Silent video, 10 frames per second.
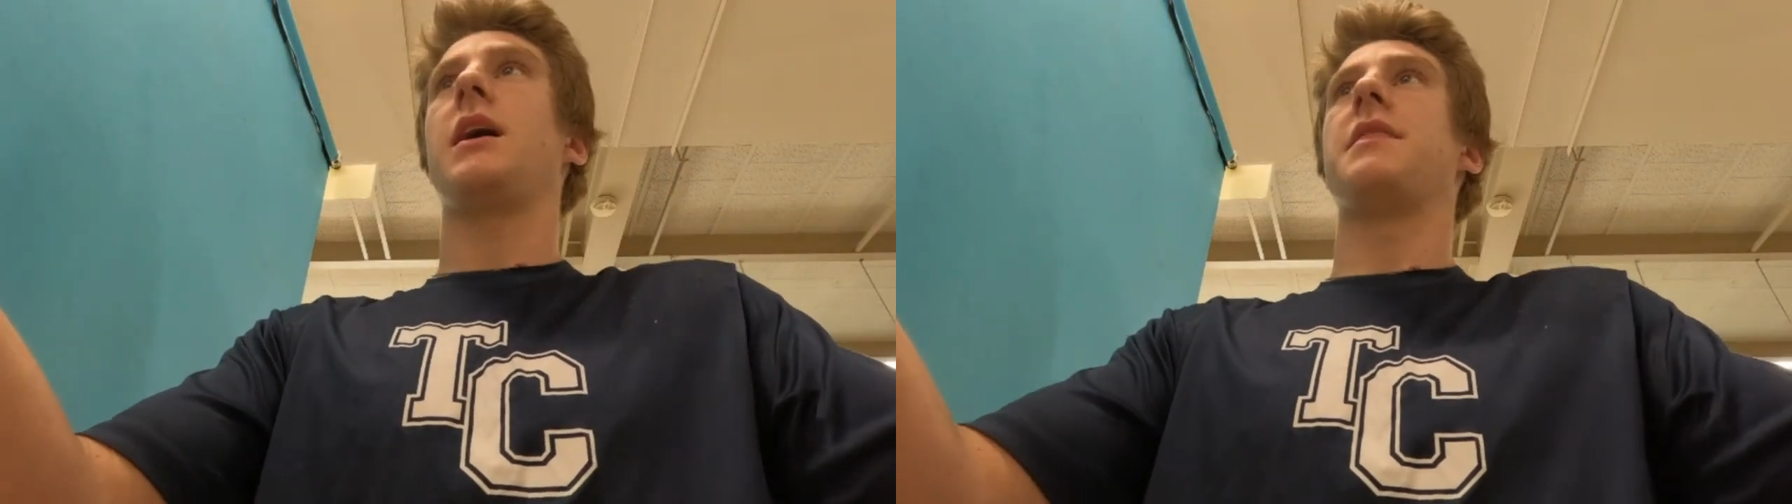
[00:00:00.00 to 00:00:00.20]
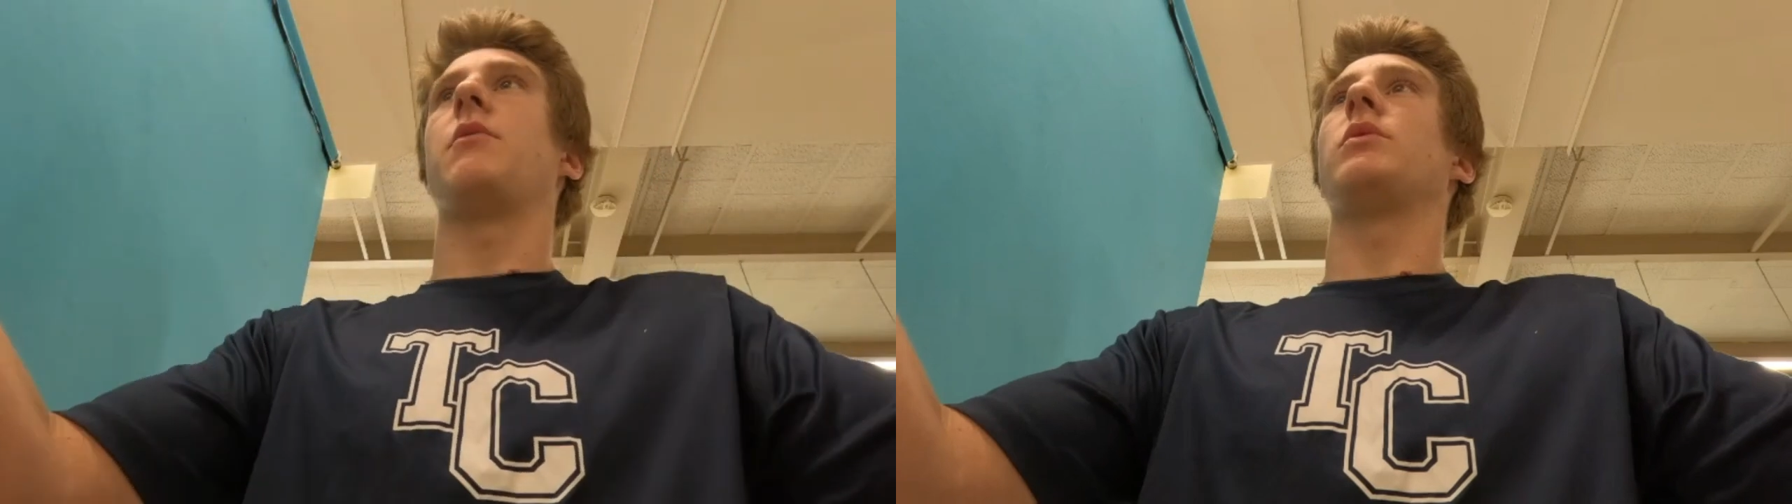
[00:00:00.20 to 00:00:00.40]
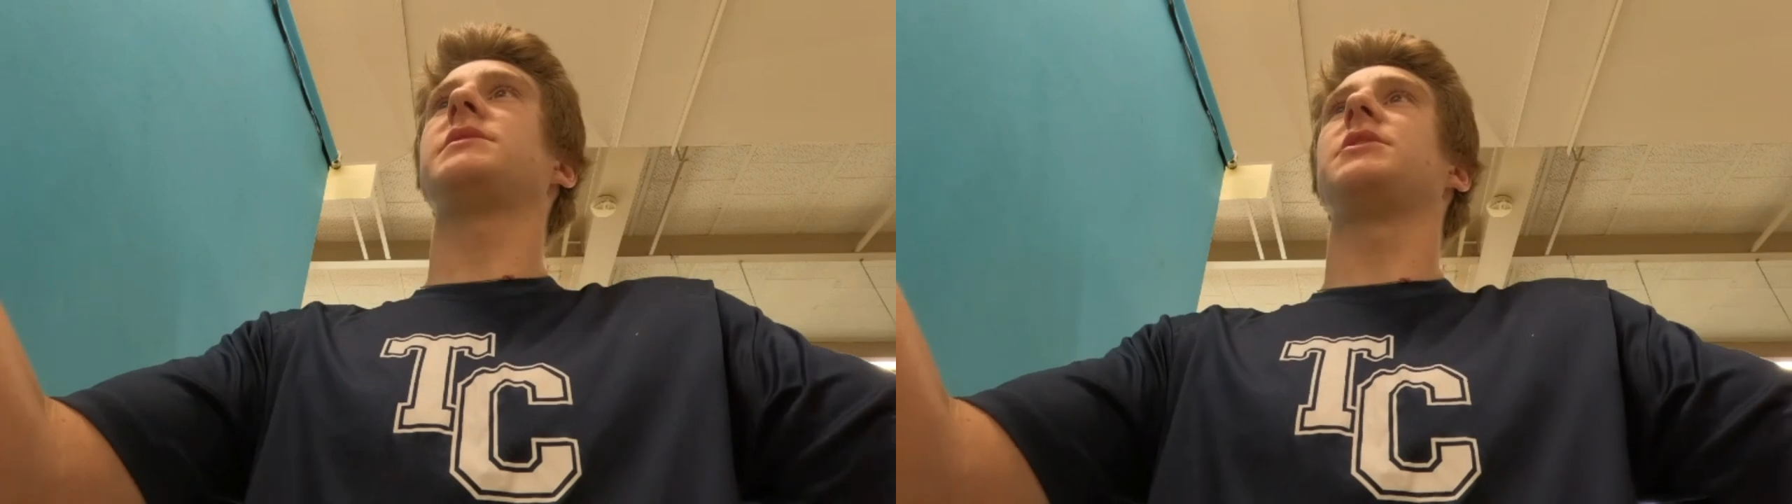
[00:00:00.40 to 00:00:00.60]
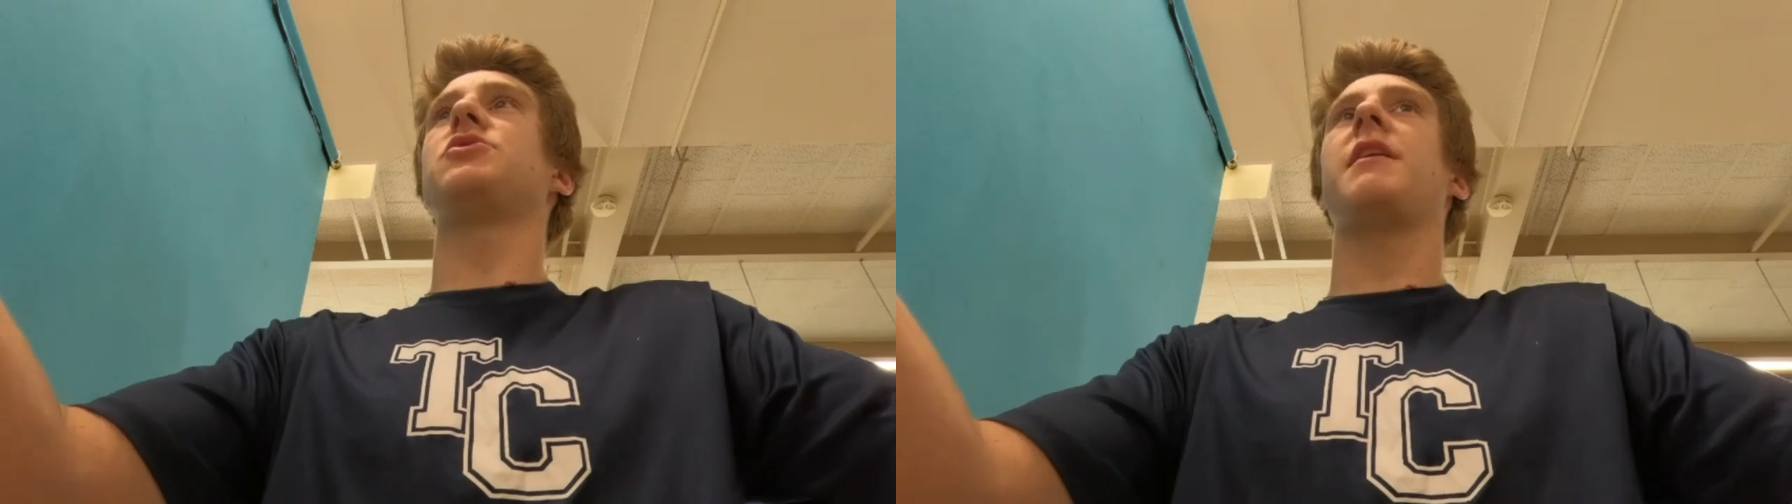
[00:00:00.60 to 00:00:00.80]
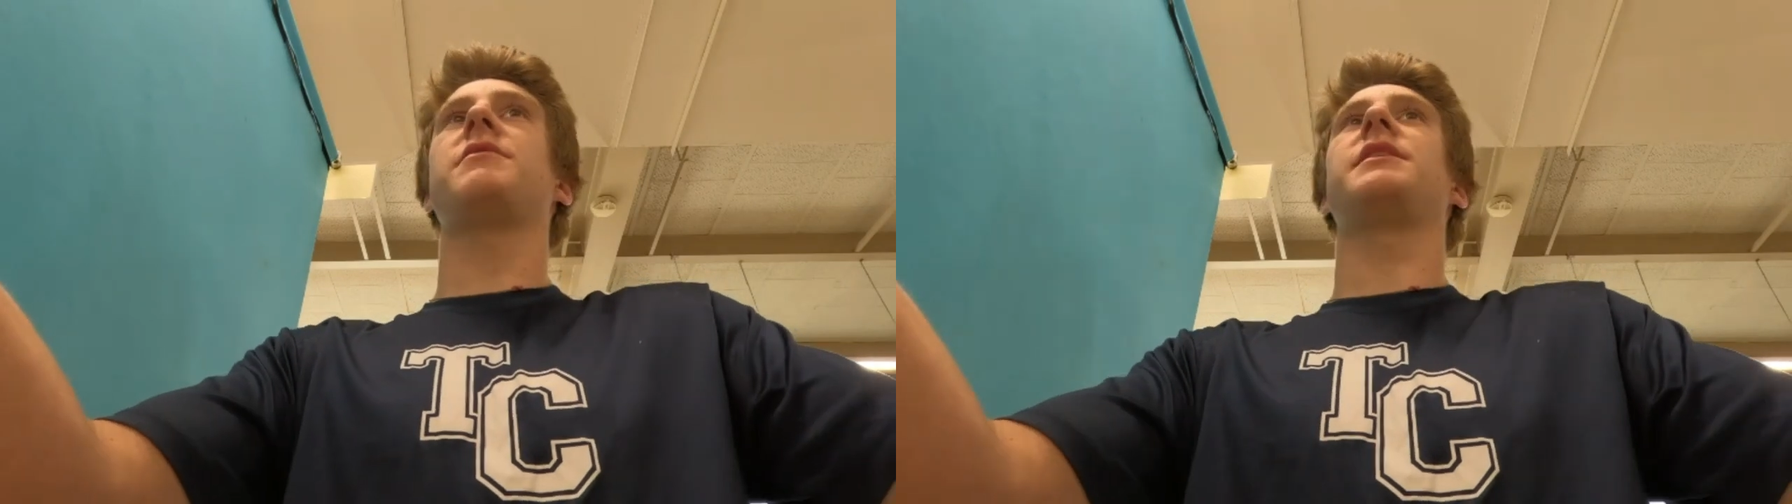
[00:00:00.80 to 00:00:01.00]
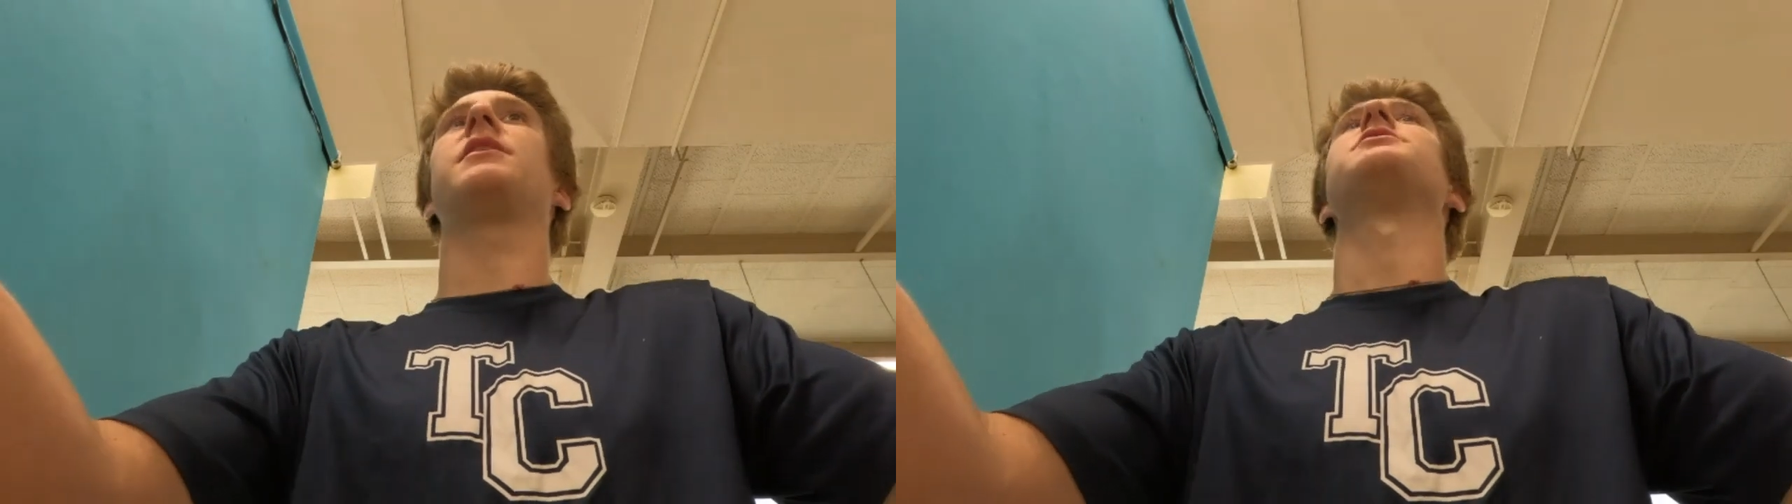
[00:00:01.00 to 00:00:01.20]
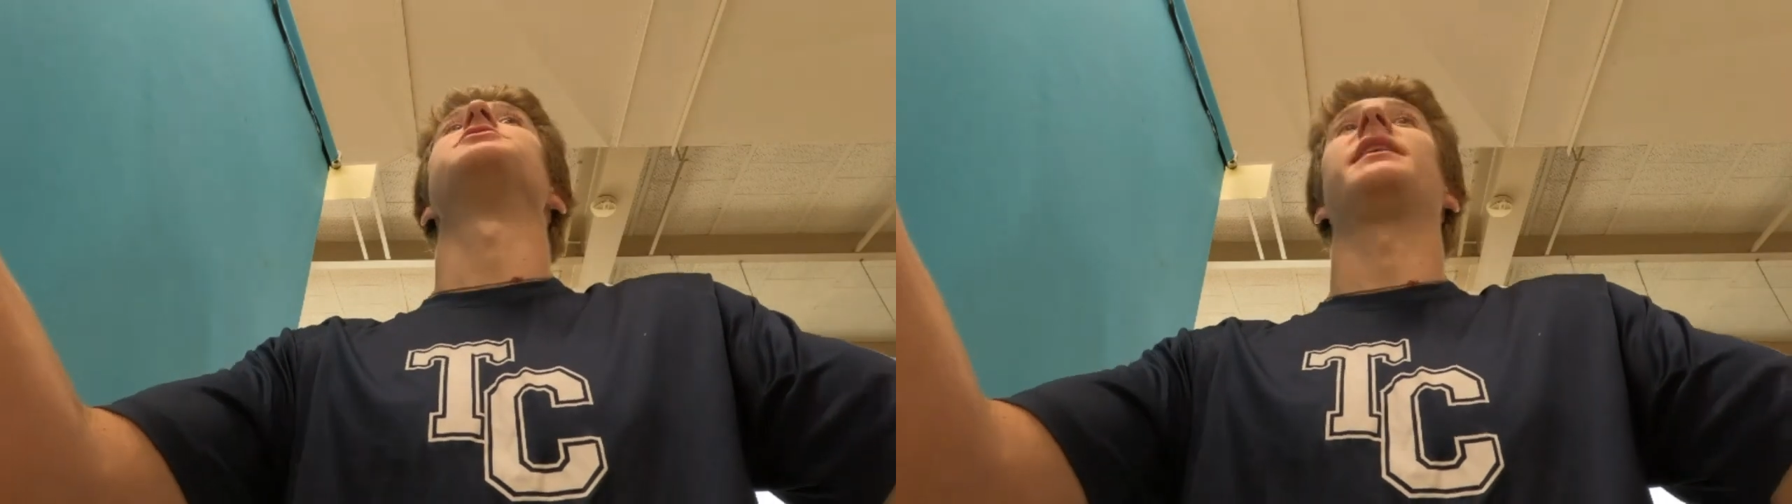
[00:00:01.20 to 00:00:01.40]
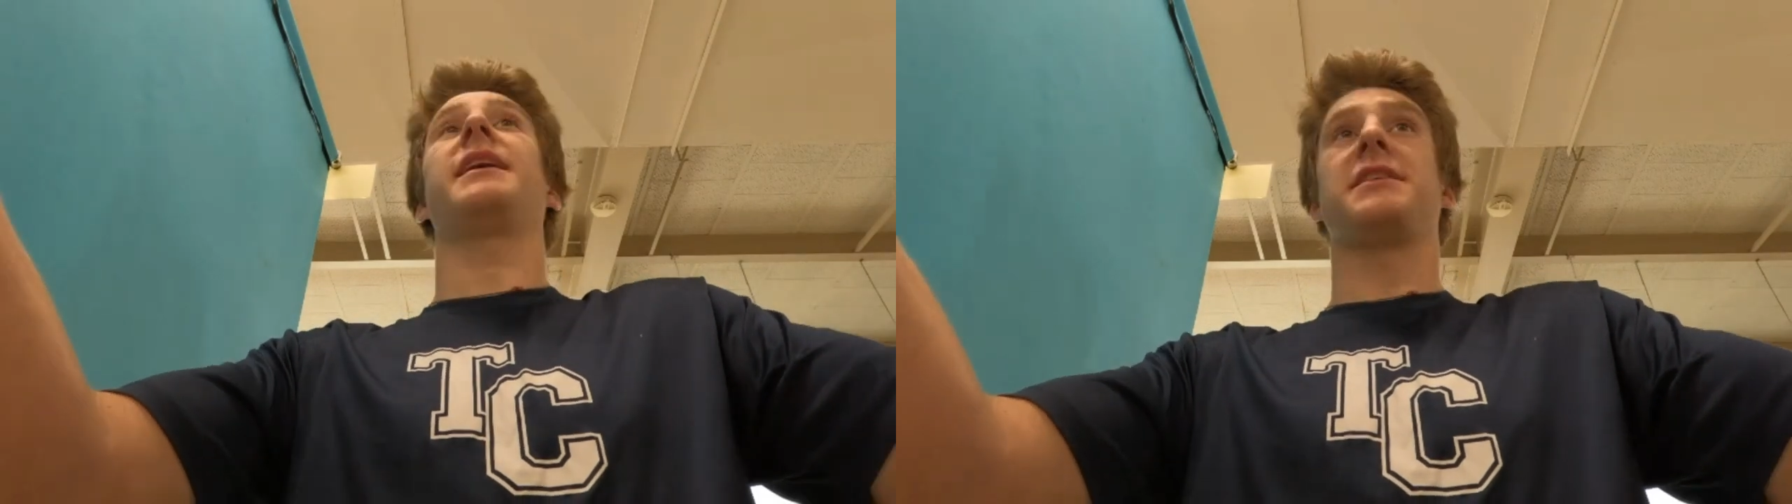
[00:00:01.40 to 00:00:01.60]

And then once I drive it there to get